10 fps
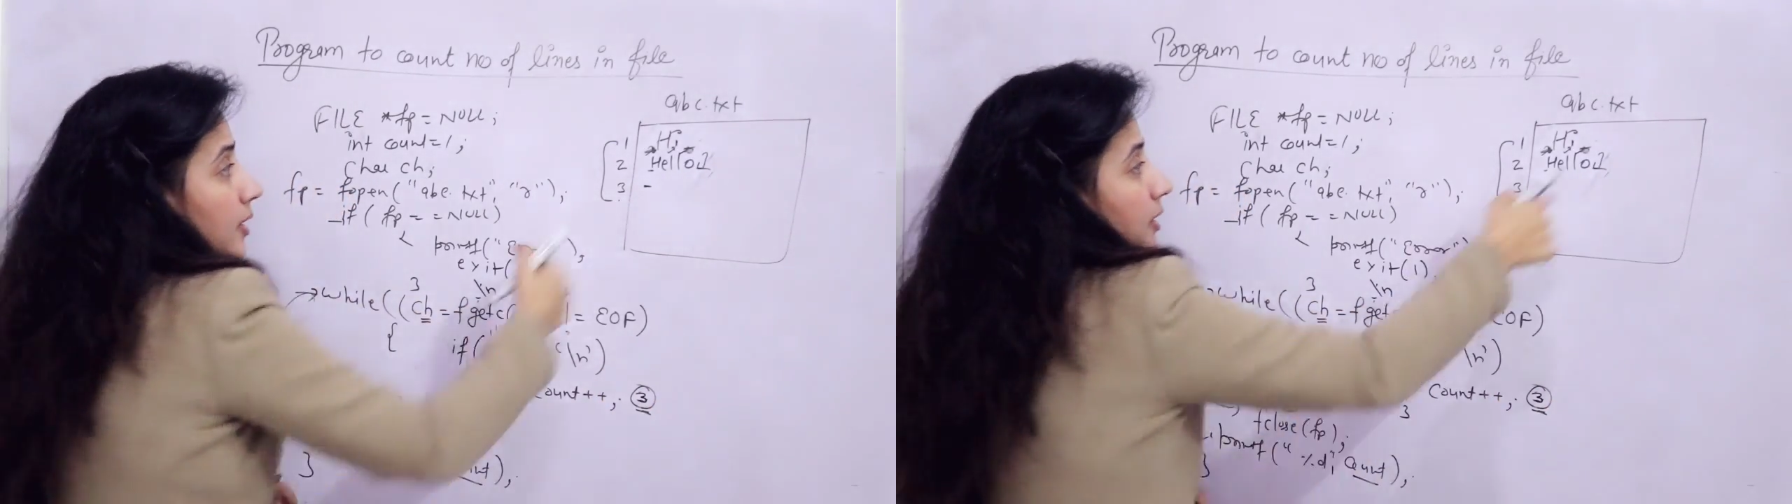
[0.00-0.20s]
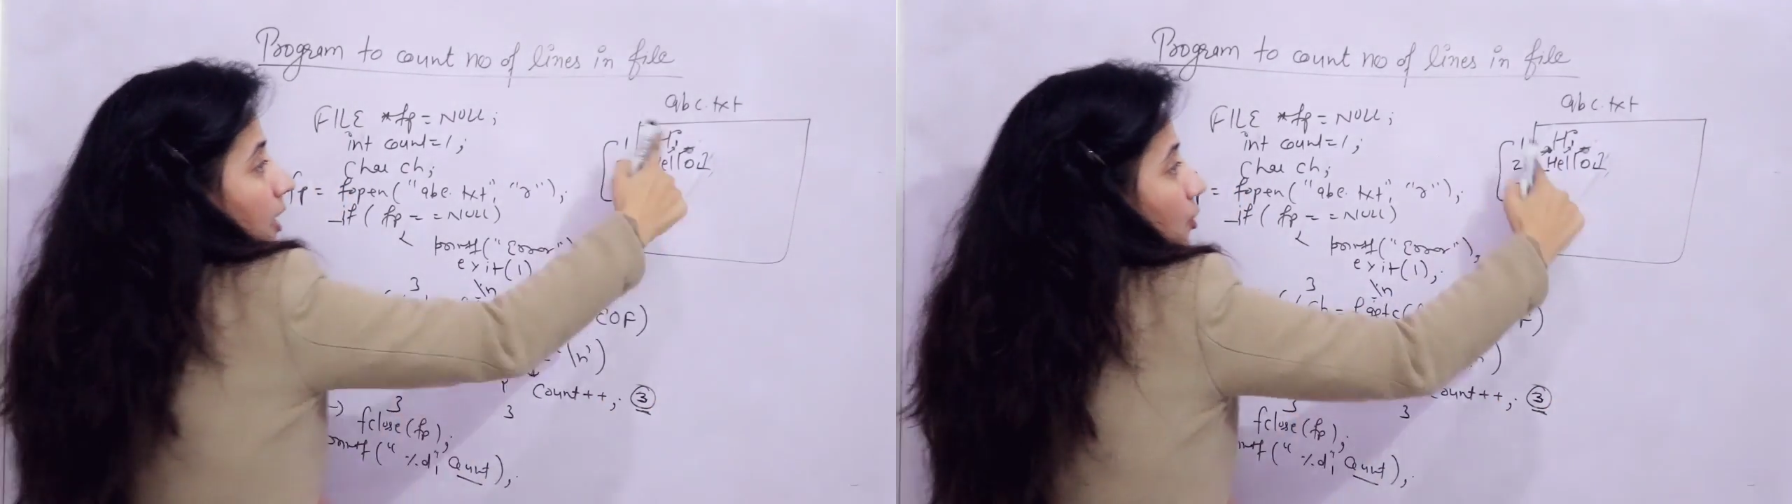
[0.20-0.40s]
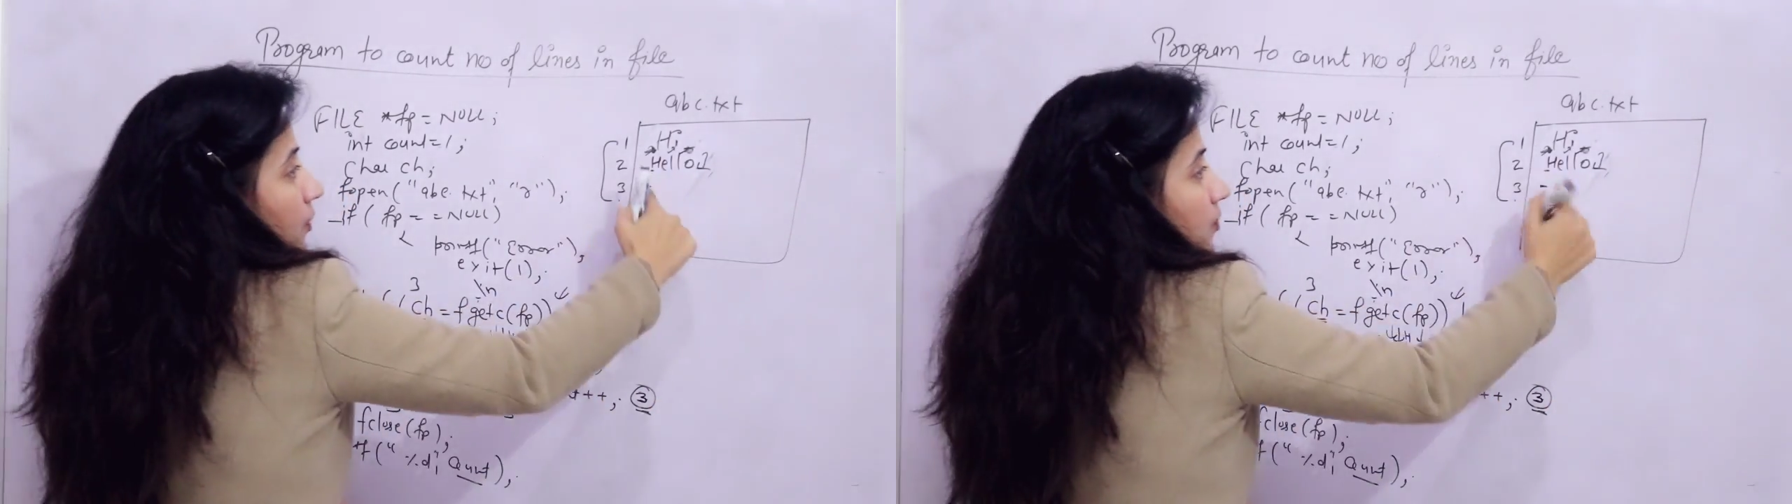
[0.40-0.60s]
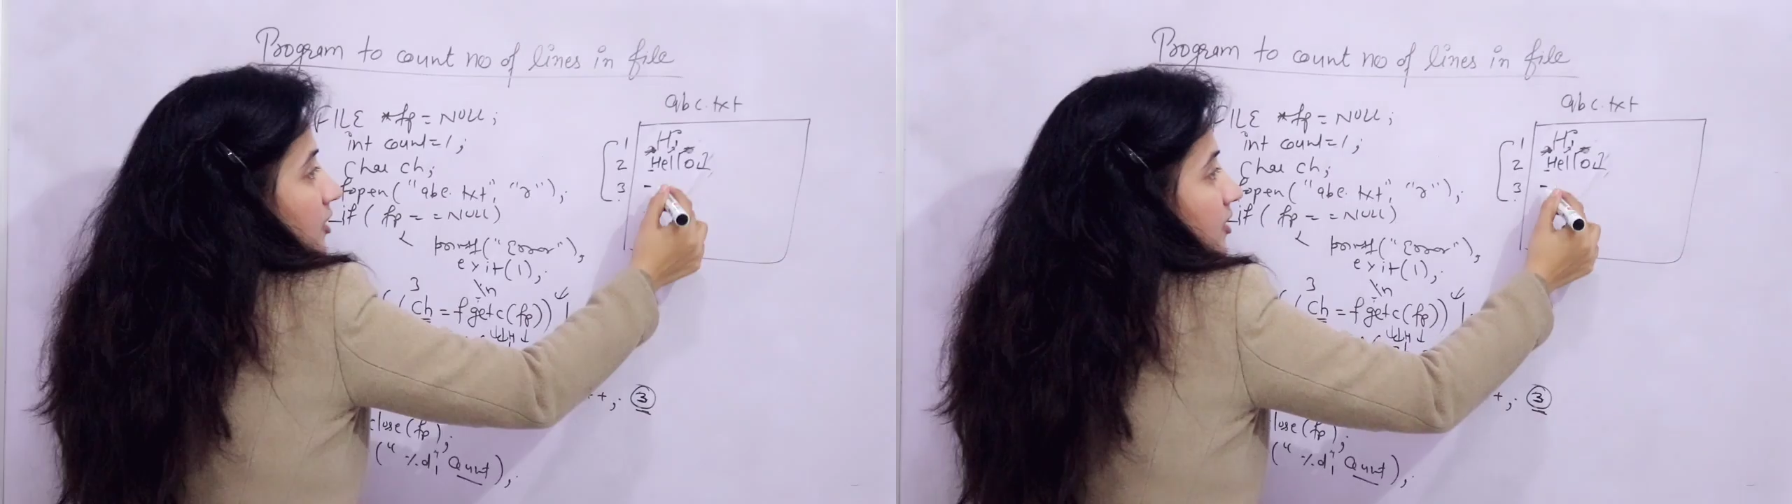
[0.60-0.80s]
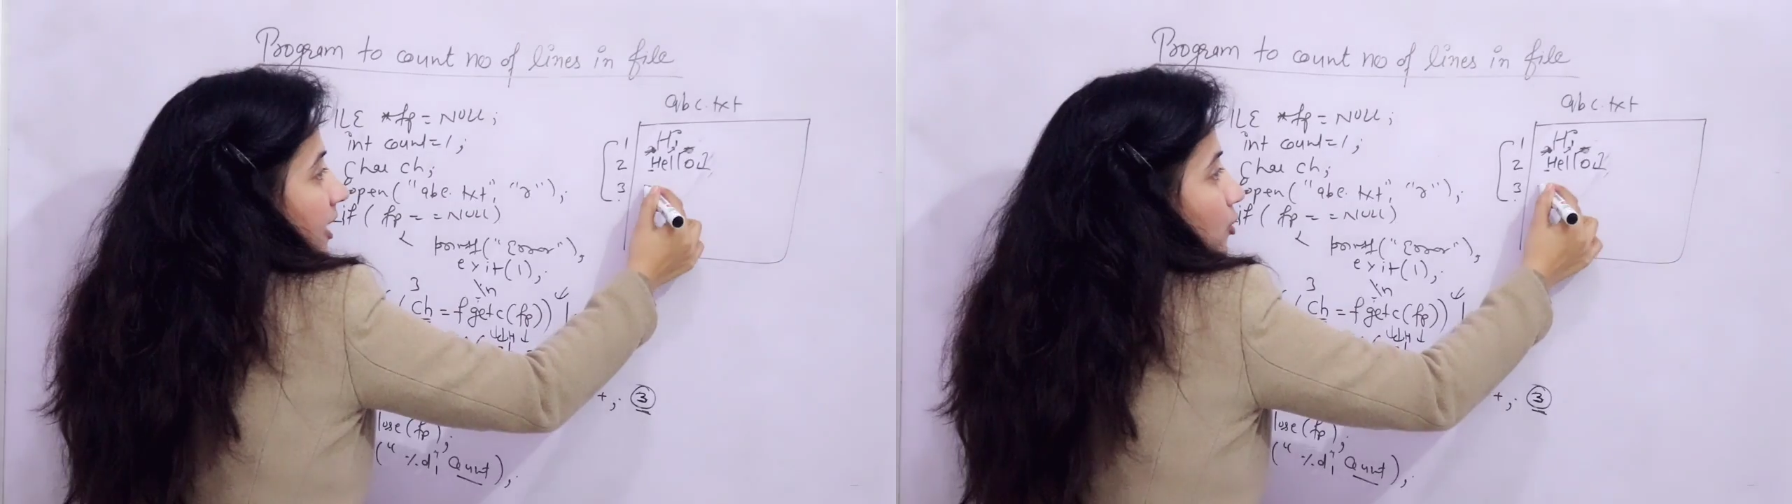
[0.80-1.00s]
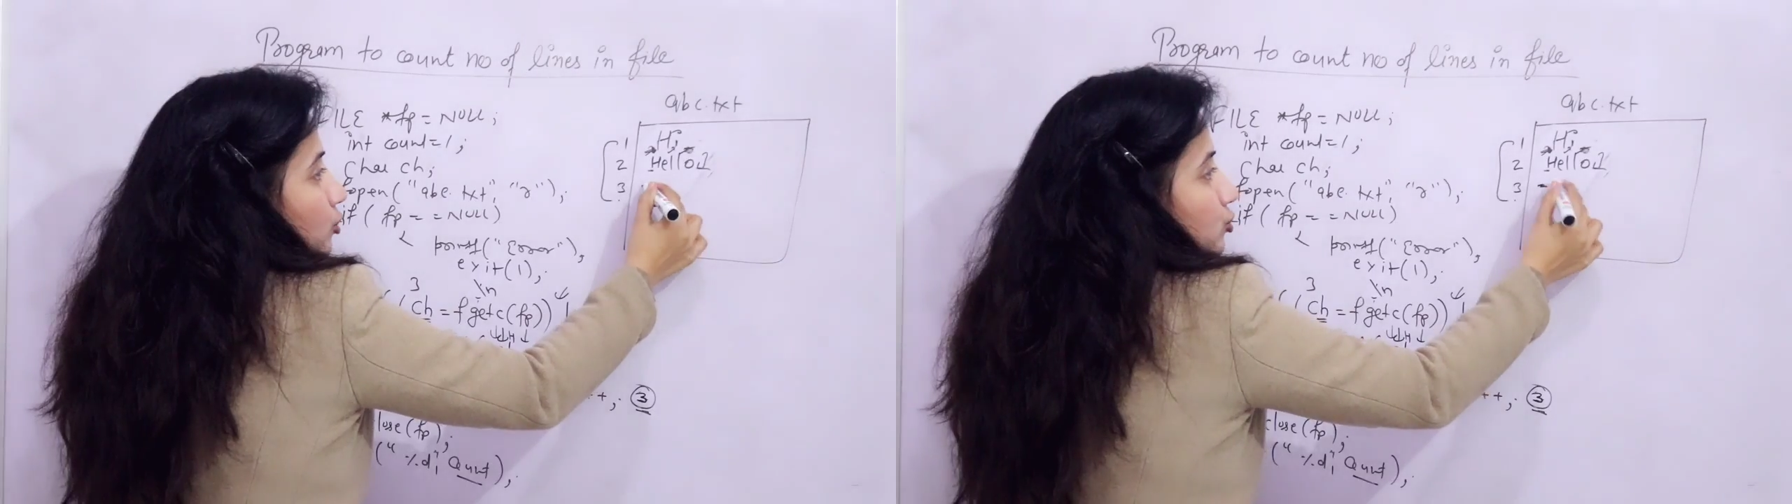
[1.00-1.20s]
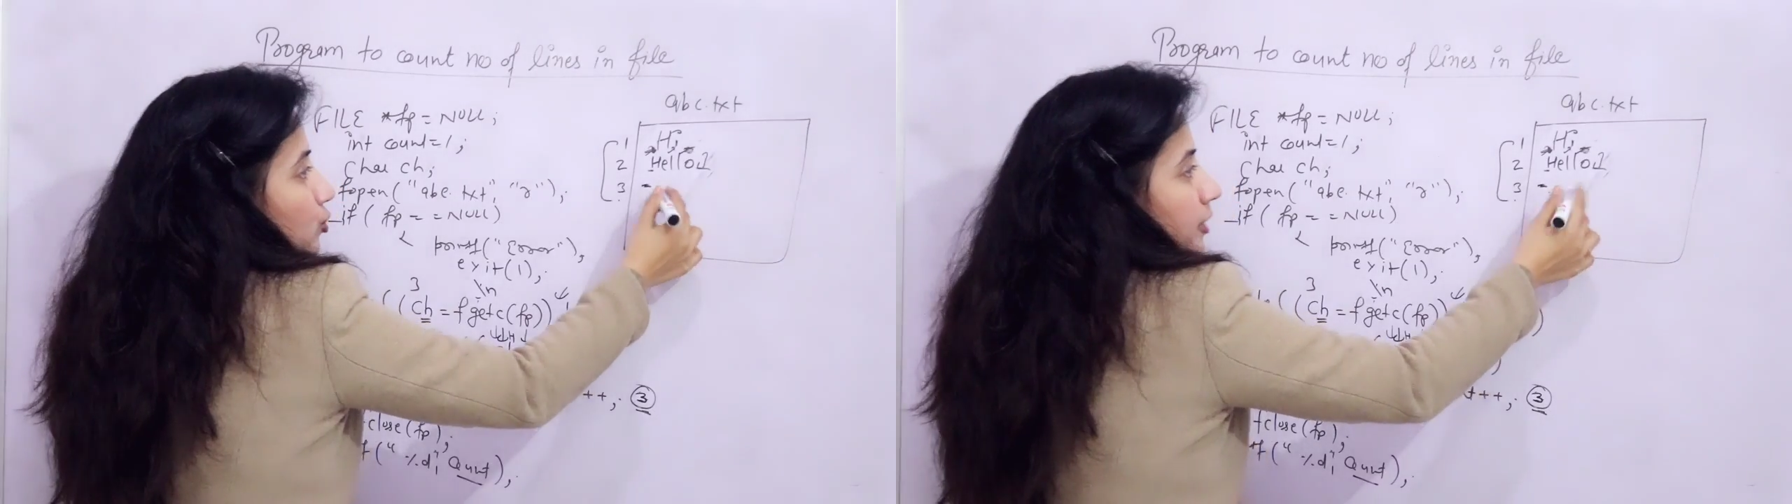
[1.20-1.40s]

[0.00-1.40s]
Now in this line also,